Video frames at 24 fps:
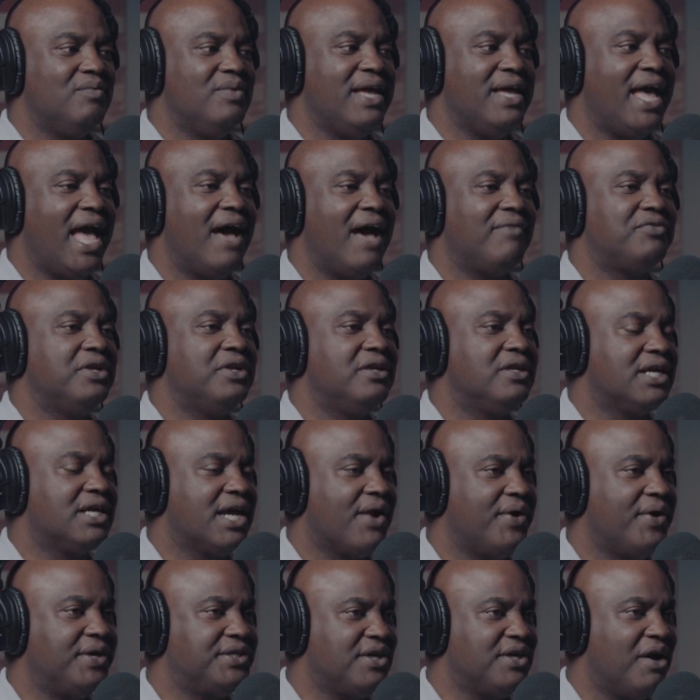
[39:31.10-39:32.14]
have to
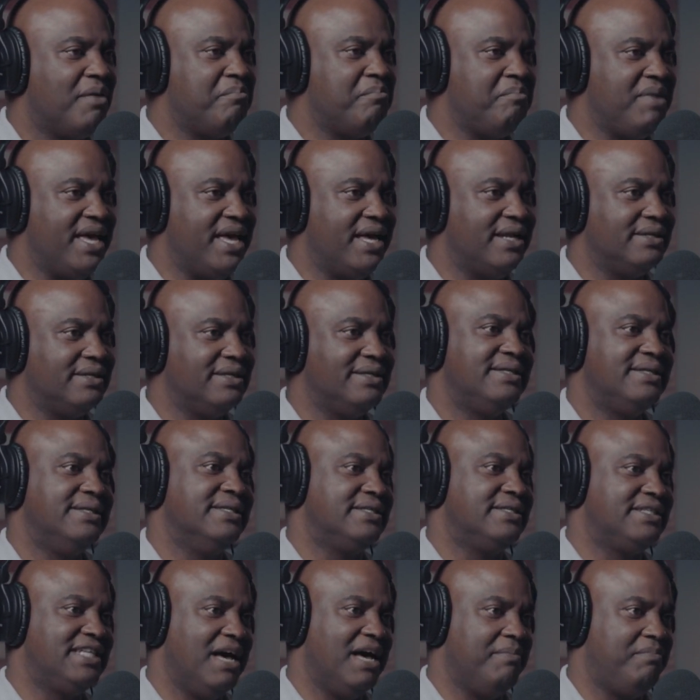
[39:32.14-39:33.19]
encourage our men to
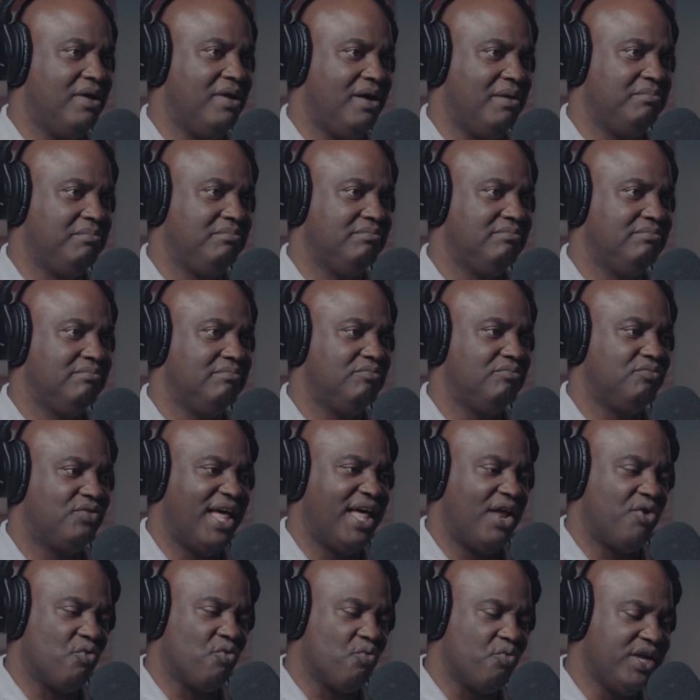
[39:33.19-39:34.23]
step up.
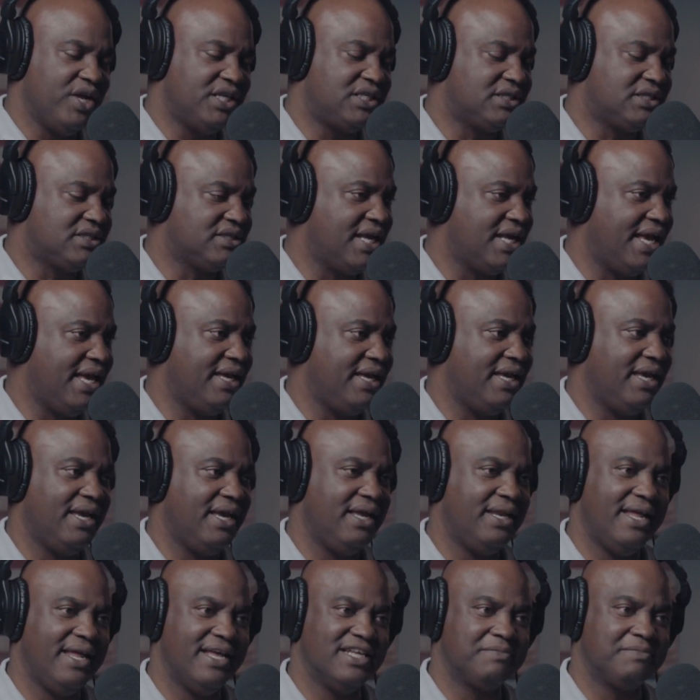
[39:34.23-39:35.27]
That
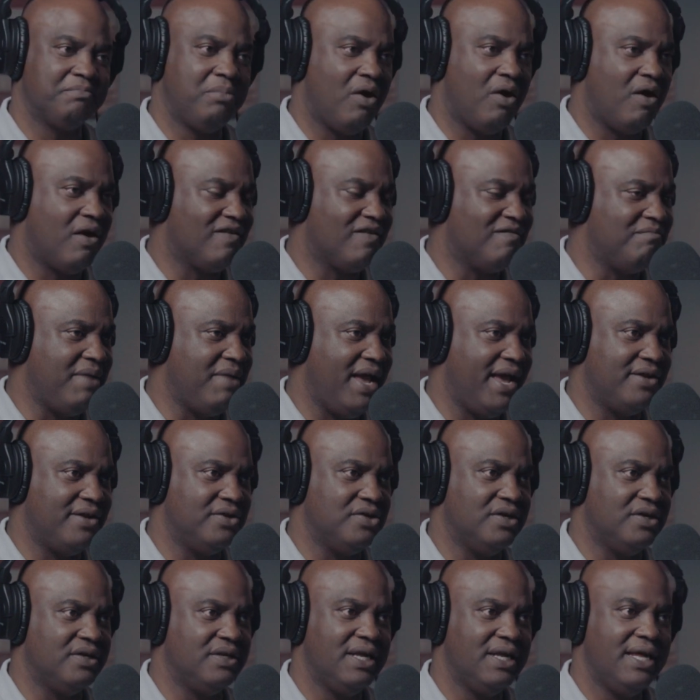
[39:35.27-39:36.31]
risk-taking is part of
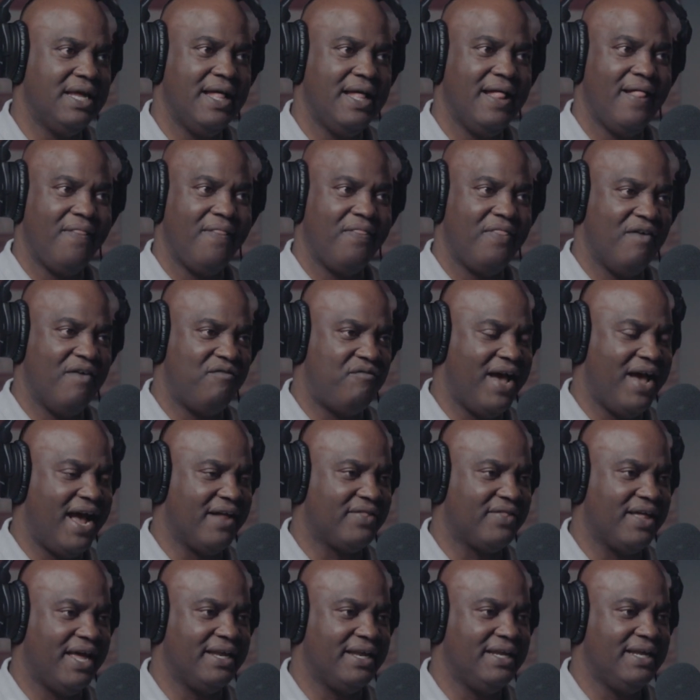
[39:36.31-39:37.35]
manhood. The fact
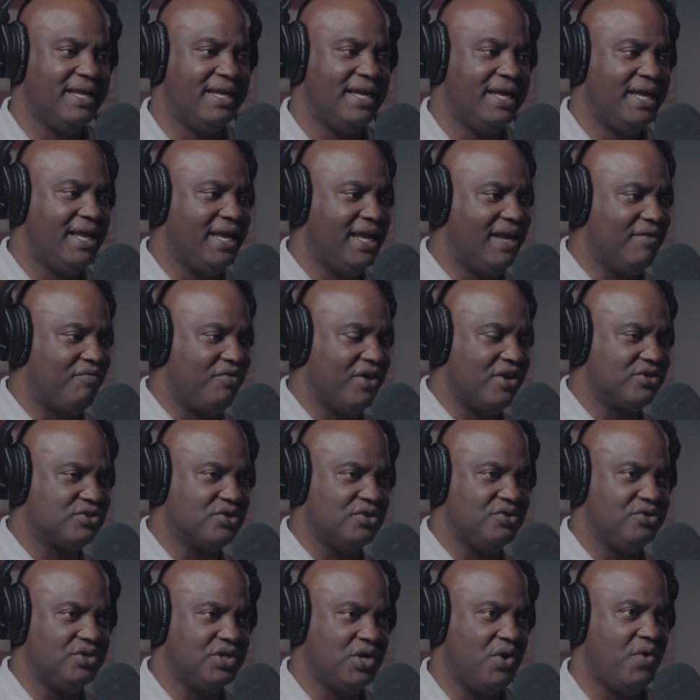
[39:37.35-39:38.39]
that if there's a
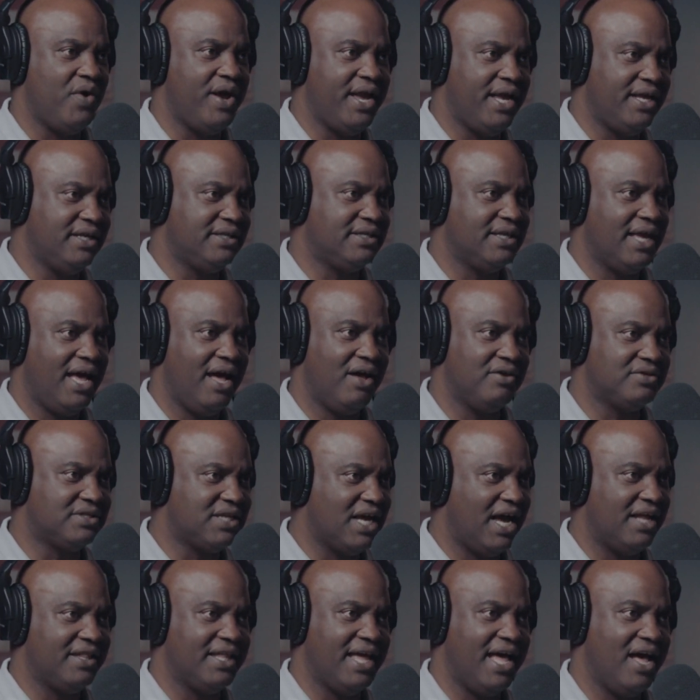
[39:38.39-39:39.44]
noise
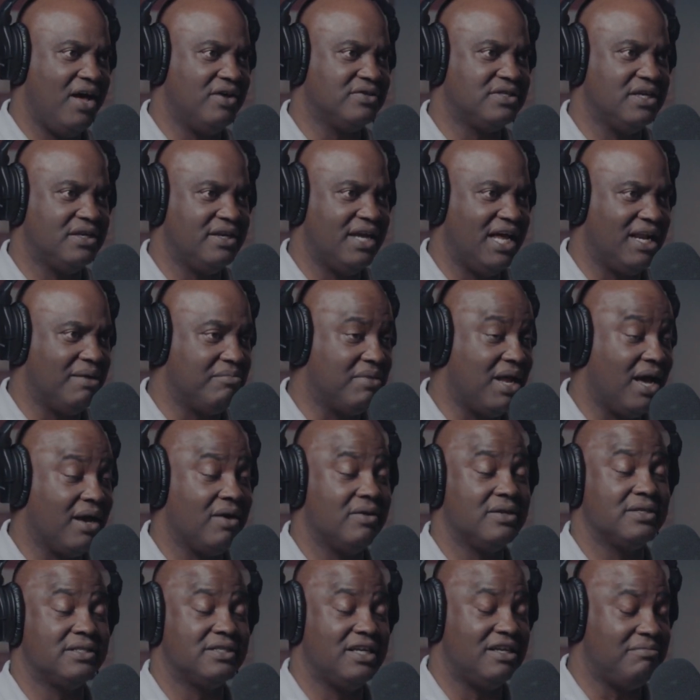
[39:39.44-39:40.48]
outside the house at night, I'm not
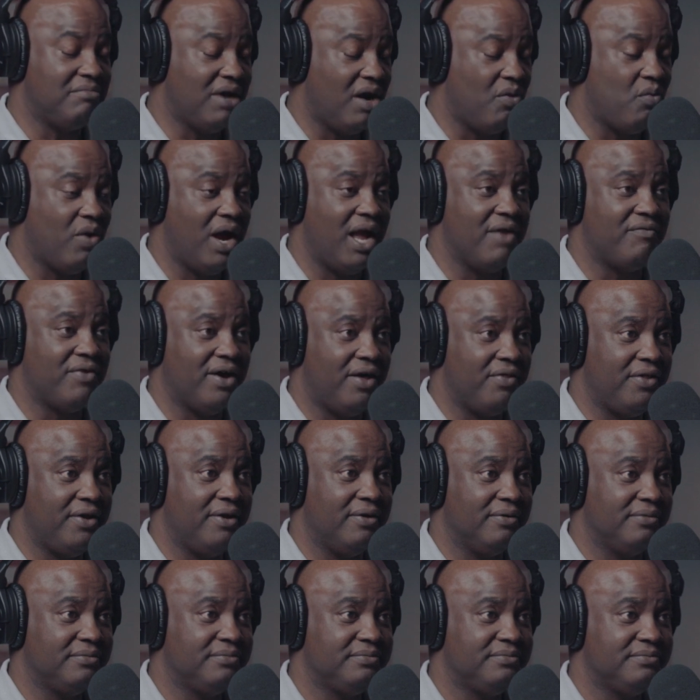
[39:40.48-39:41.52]
going to send my wife out there.